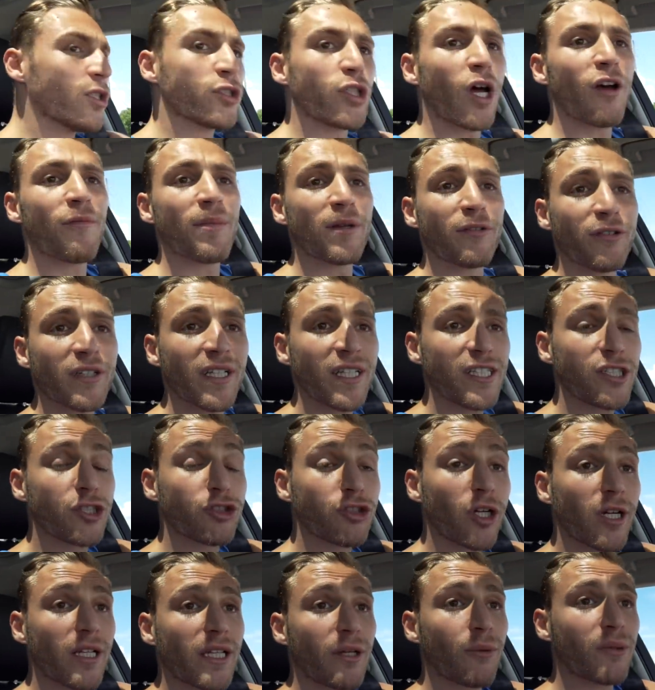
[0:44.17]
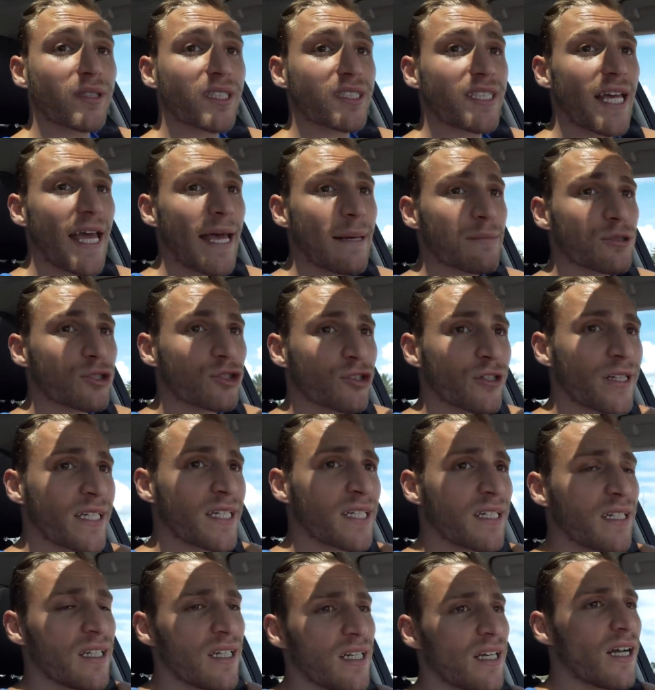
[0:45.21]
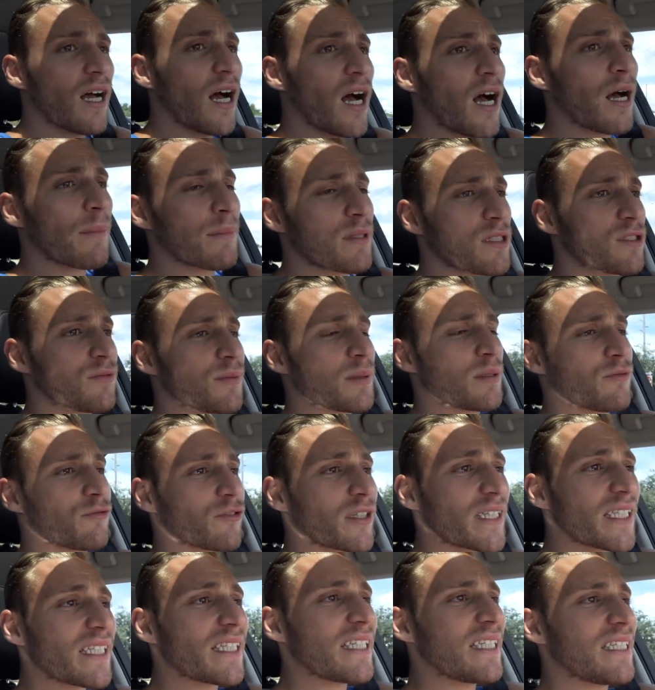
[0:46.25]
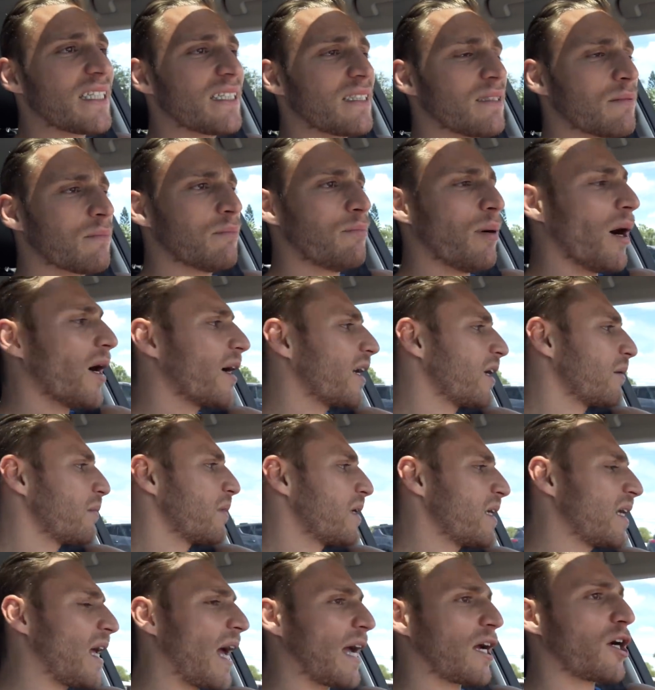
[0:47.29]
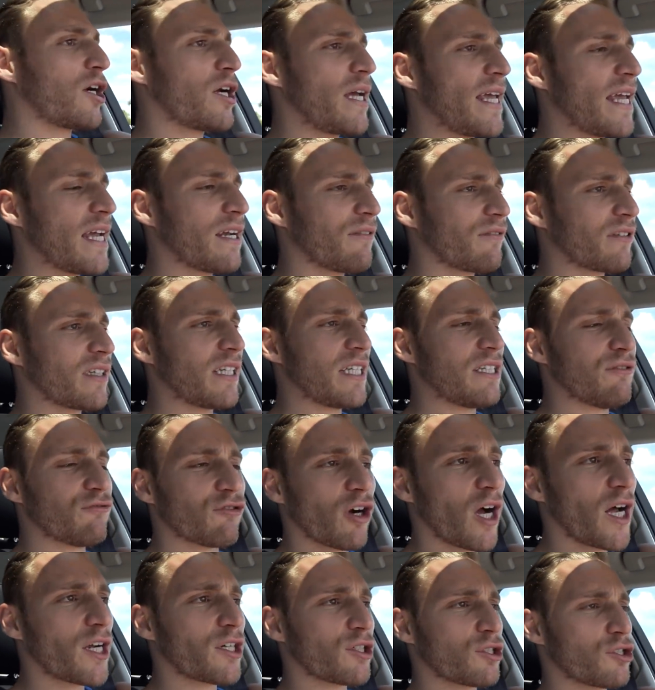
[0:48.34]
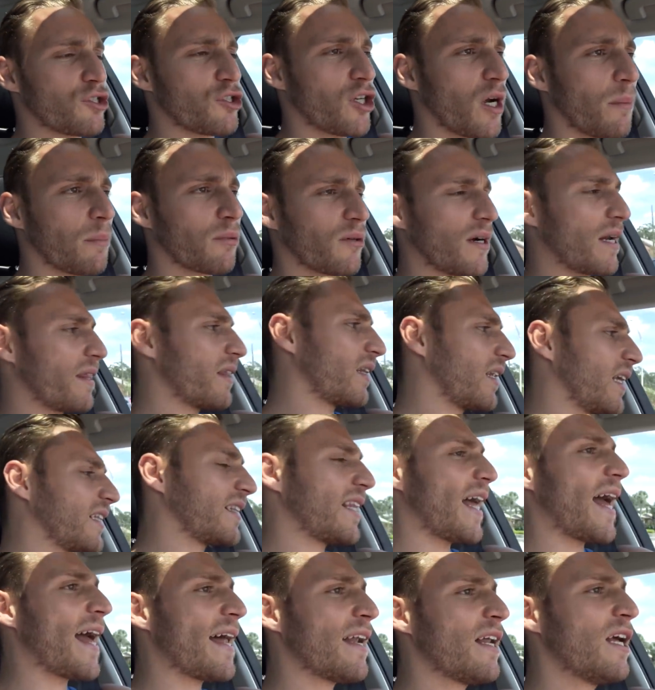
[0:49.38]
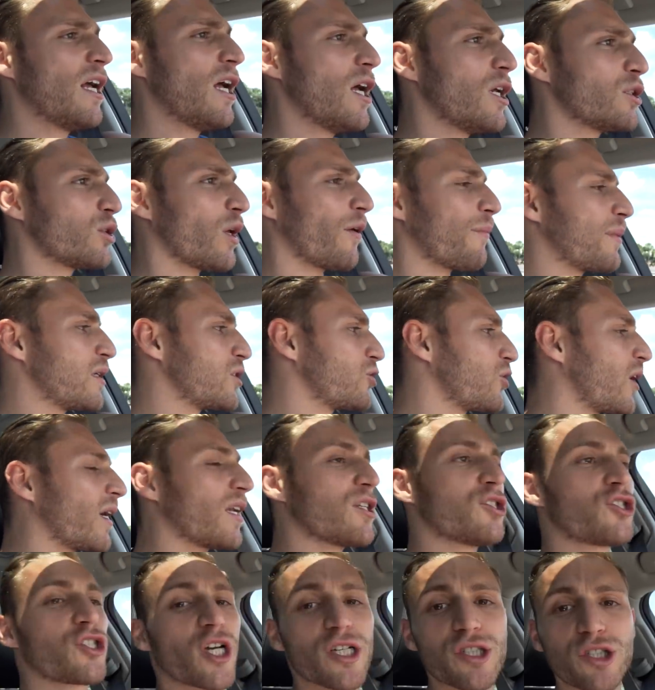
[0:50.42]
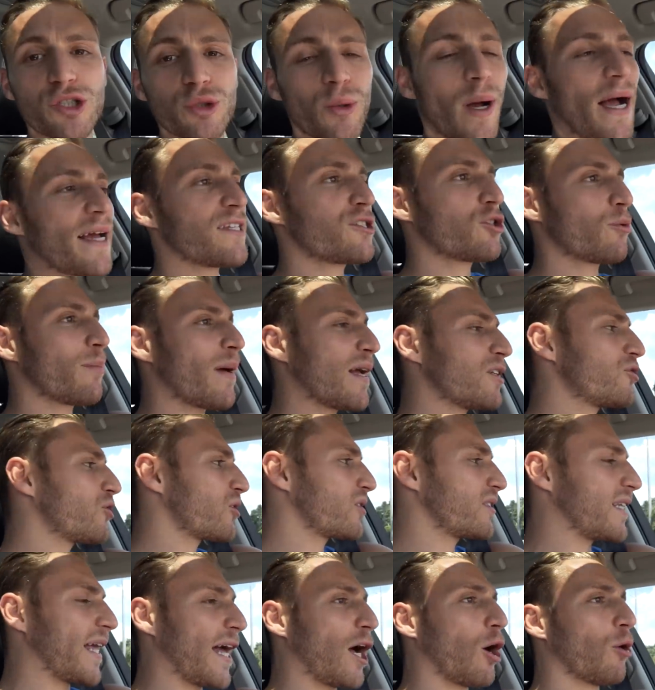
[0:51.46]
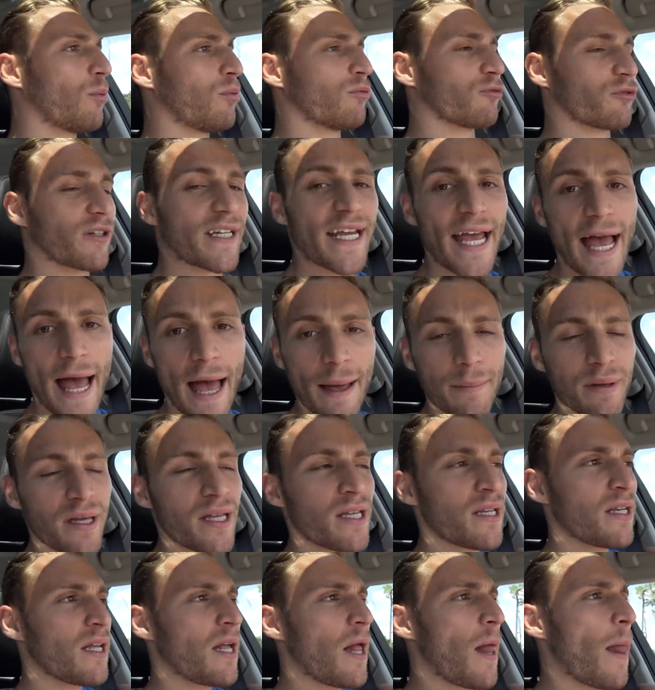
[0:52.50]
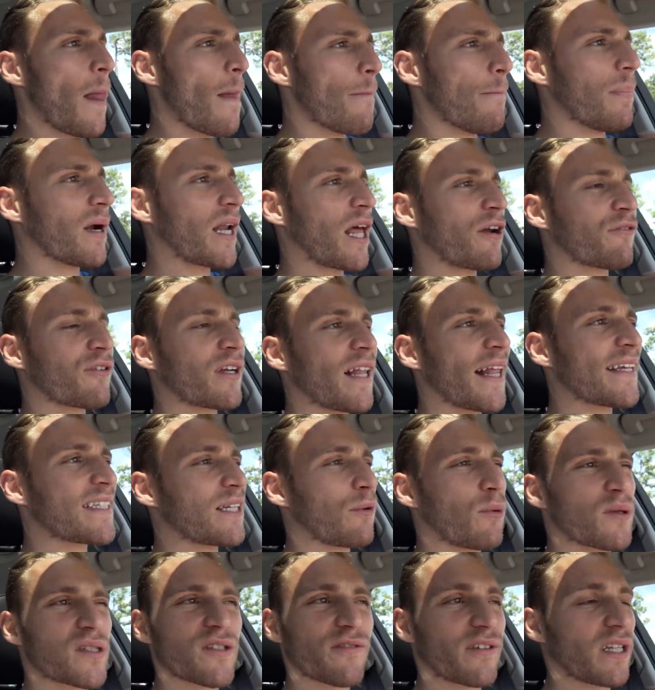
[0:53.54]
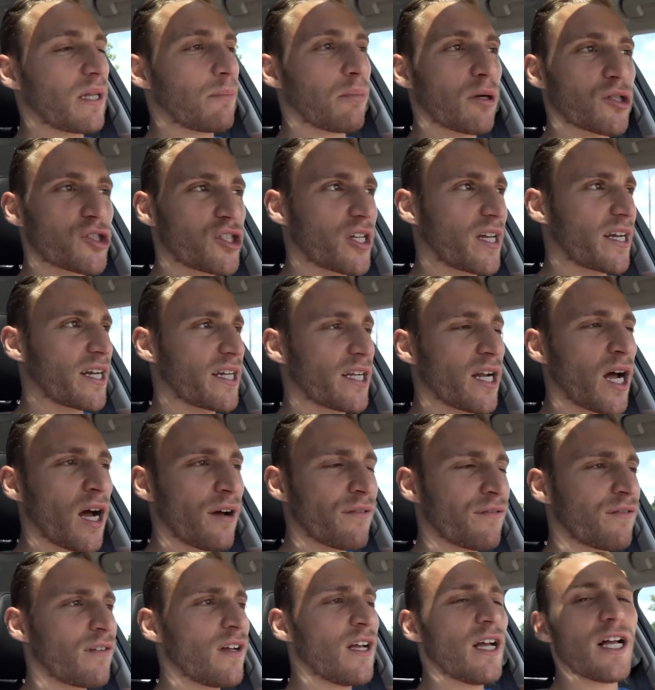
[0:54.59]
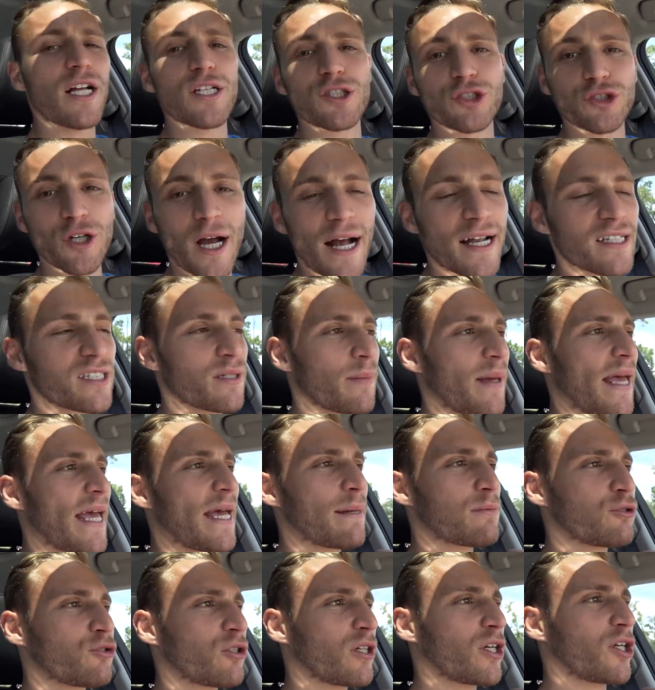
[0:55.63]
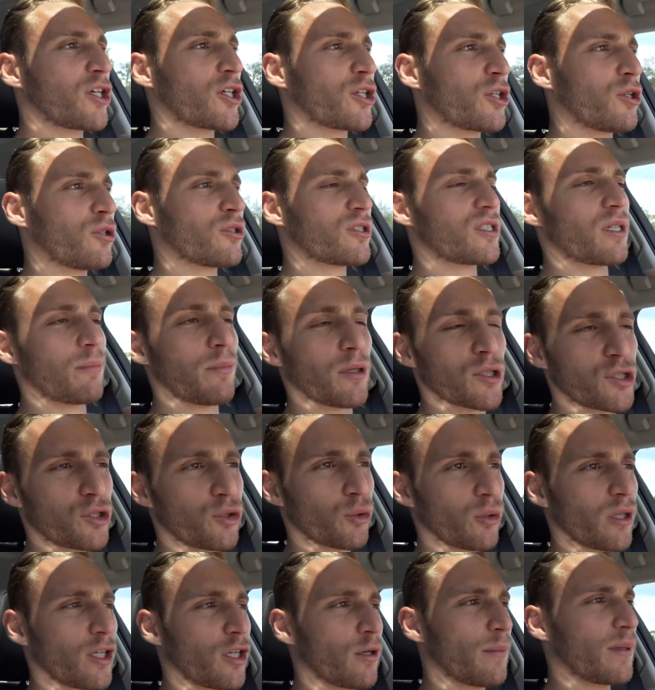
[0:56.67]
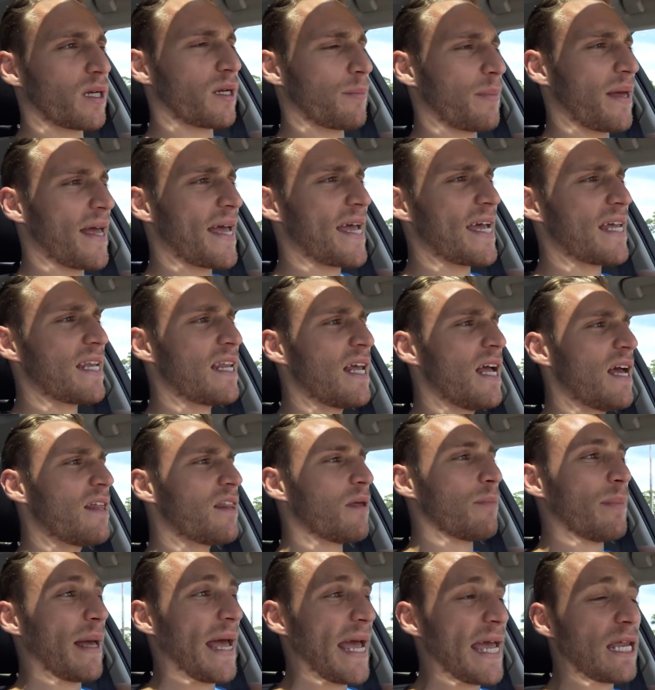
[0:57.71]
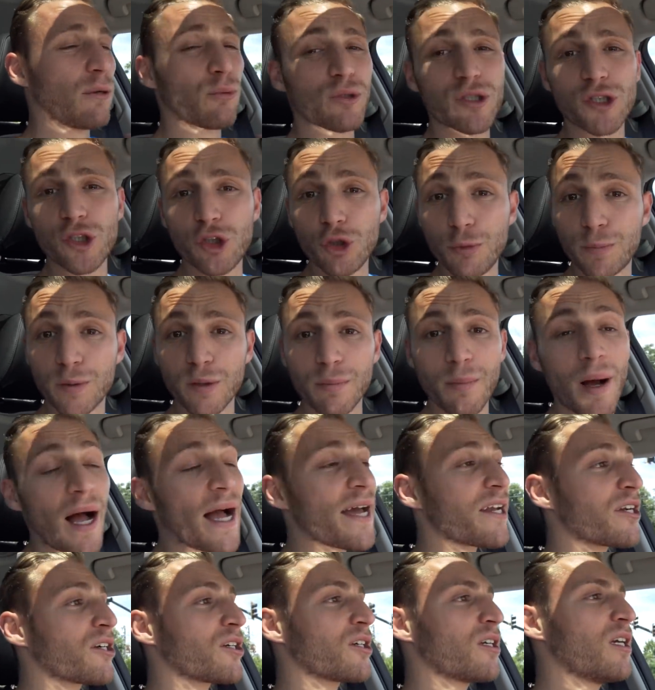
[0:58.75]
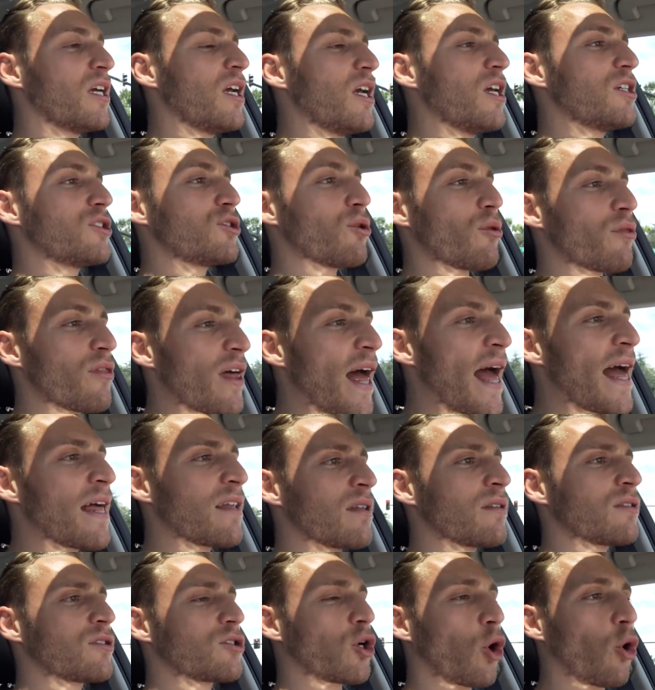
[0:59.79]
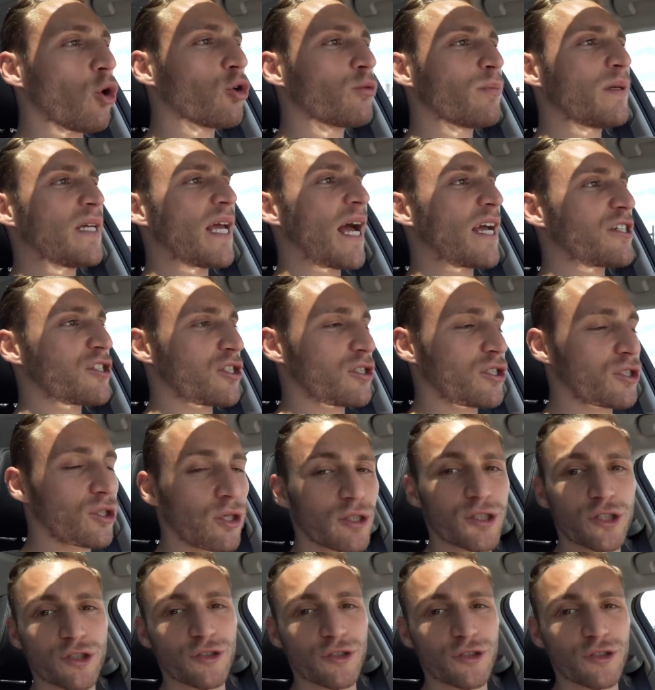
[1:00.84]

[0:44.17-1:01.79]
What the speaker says: So I've been really struggling with this hamstring. It's been really bugging me. I can't really run or jump or anything like that. So I've been trying to just do isometrics to help rehab it, but I realized I wasn't really pushing it enough. Tried some hamstring curls to push through a little bit of pain. The pain was super minor, so that told me I should start